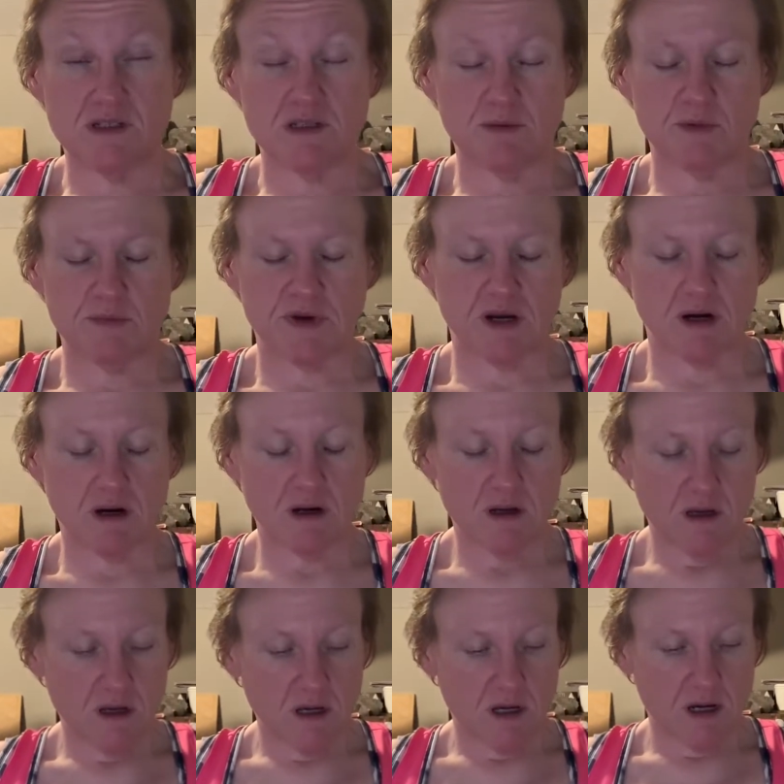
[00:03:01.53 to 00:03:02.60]
a little bit bigger.
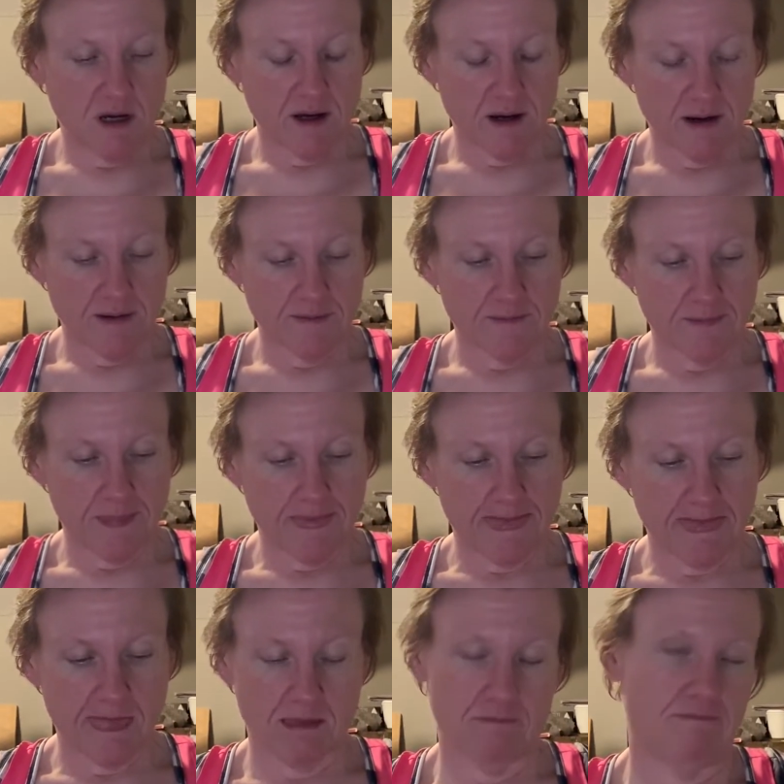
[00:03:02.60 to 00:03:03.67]

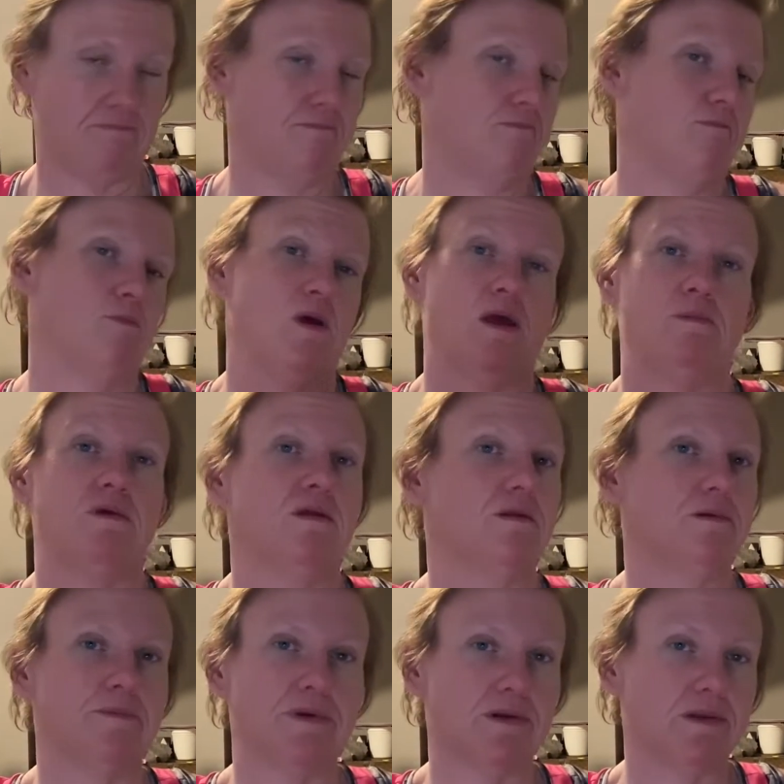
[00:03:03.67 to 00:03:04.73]
Maybe a
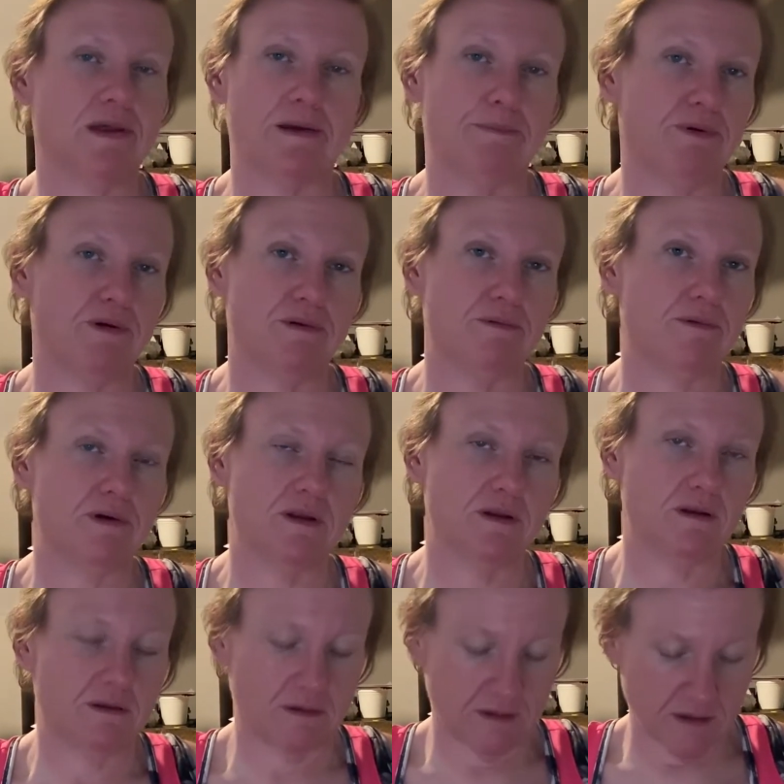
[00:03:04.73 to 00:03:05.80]
little bit of lipo
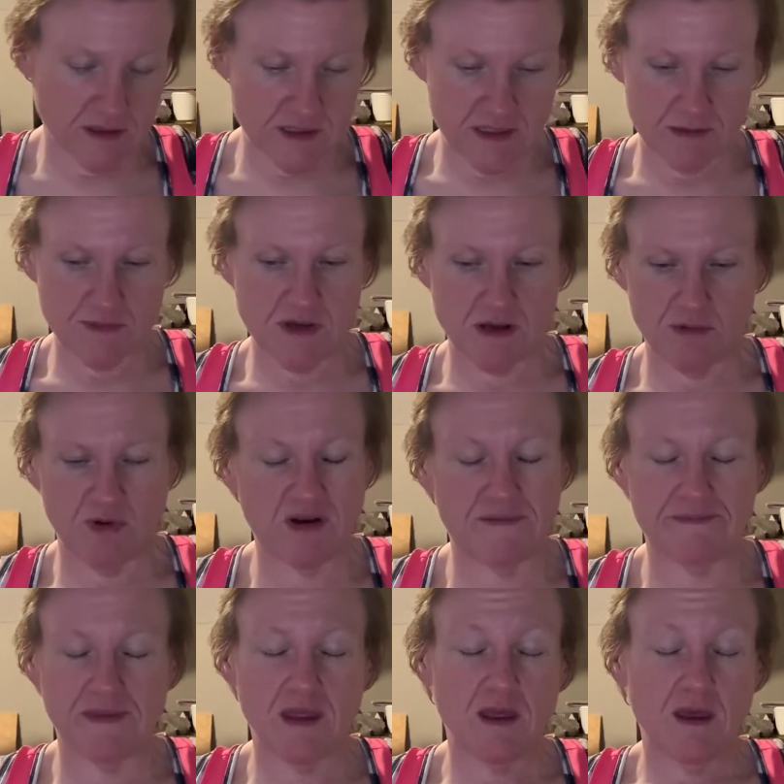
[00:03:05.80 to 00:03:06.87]
in the tummy.
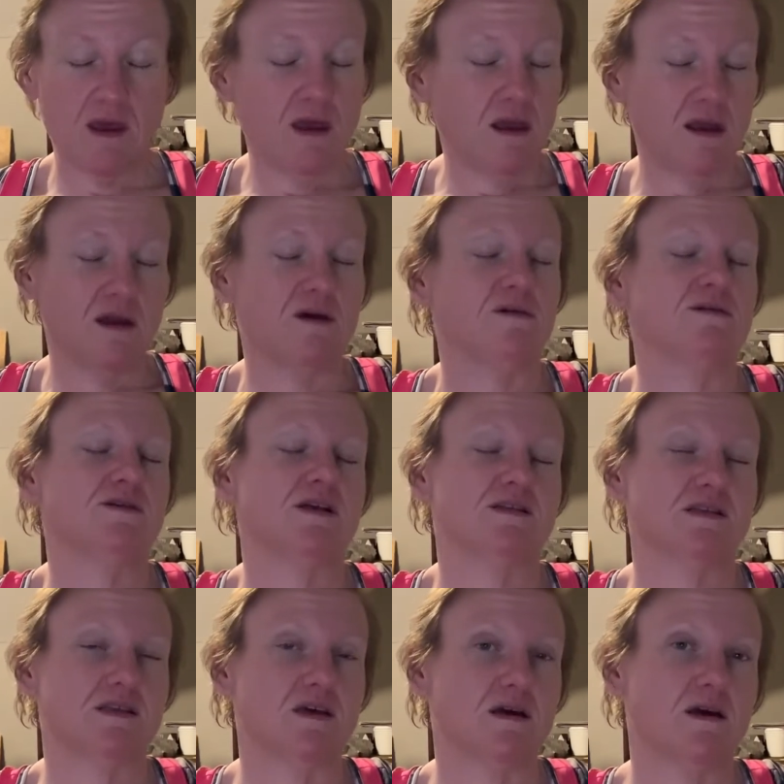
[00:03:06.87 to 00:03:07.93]
Well, yeah, so that's
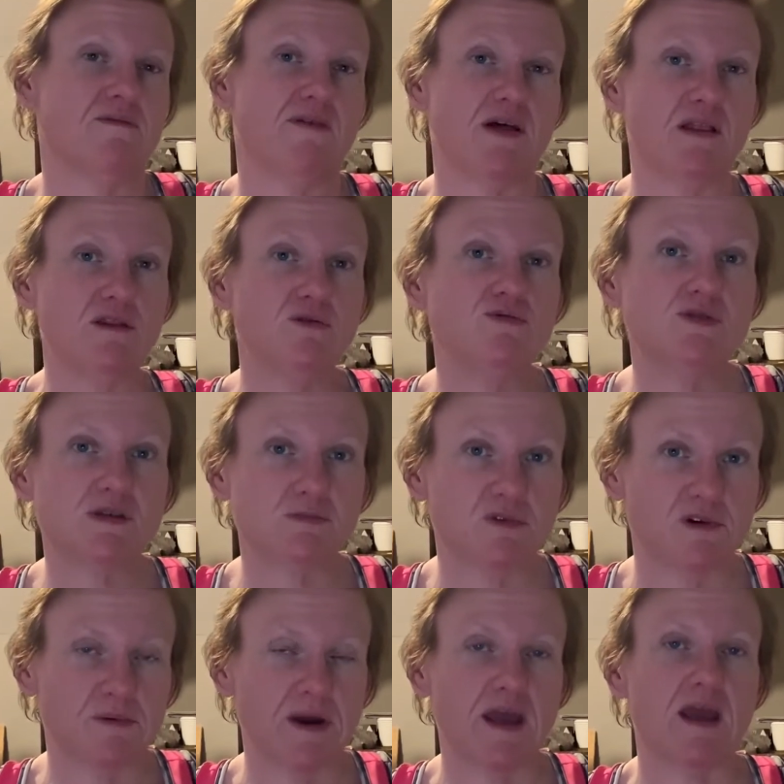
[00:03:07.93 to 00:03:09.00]
the thing. If I lose some
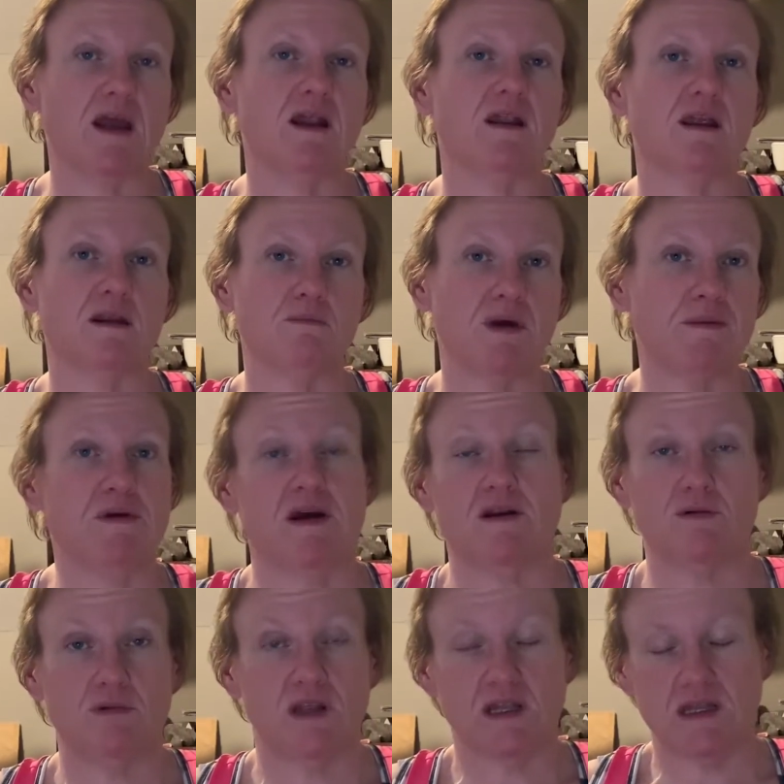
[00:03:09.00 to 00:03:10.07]
more weight, then maybe I
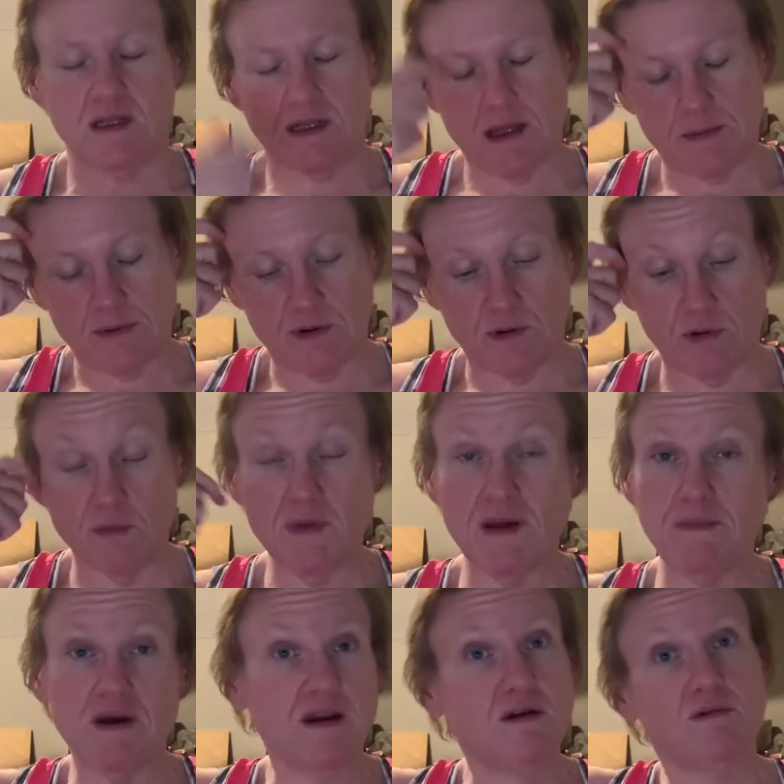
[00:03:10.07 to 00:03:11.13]
don't need the lipo, or
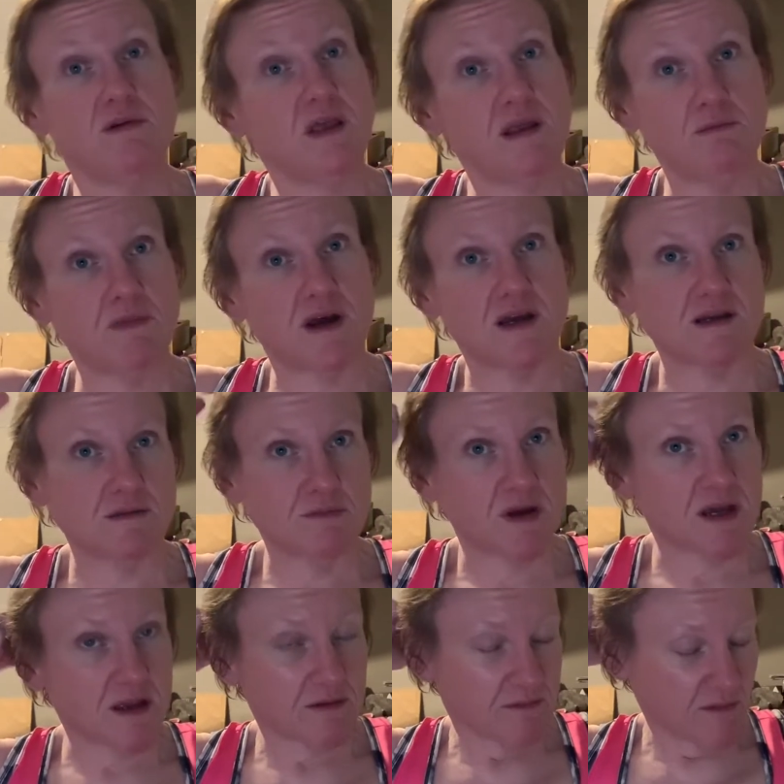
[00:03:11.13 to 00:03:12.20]
maybe I don't need
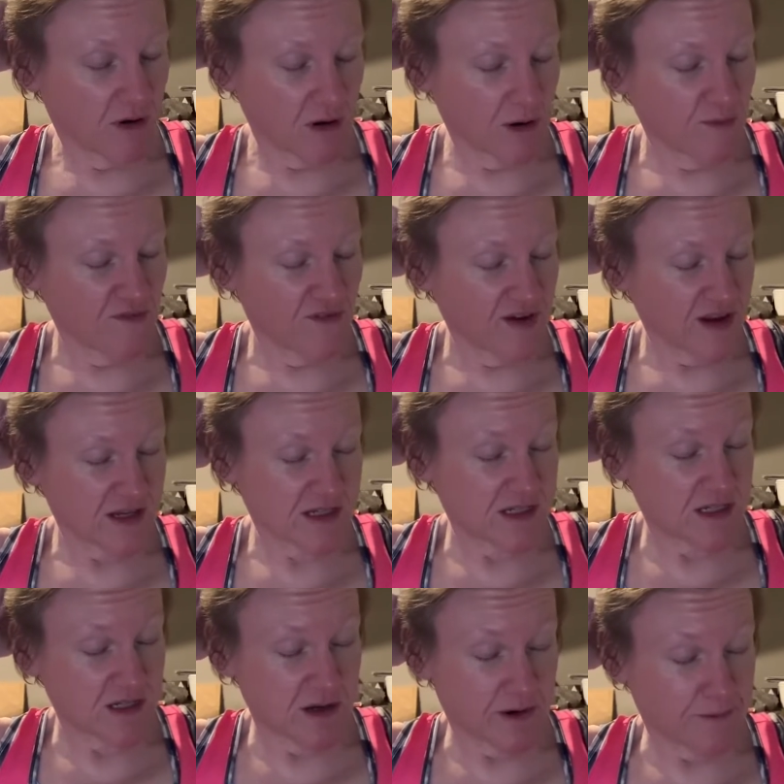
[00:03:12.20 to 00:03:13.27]
my arm fixed.
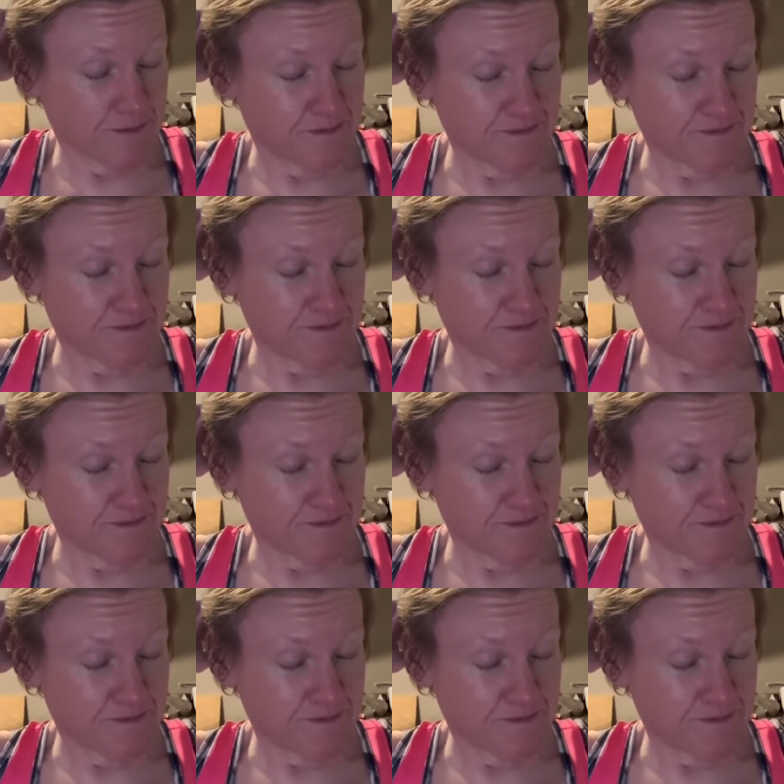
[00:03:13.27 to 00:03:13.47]
So